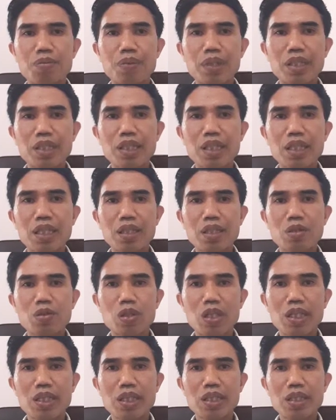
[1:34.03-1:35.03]
Vertical
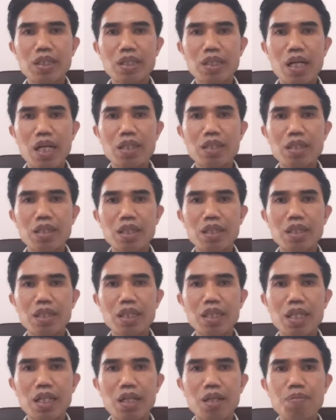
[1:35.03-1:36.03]
inequalities concern the
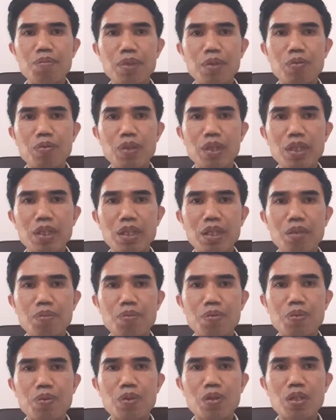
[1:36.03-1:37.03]
gap between the
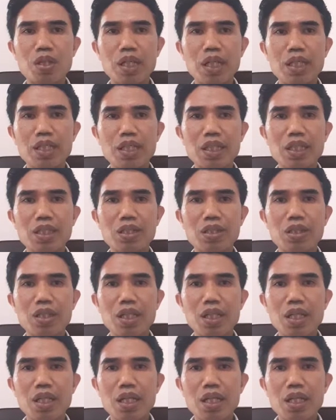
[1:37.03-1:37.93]
poor and rich.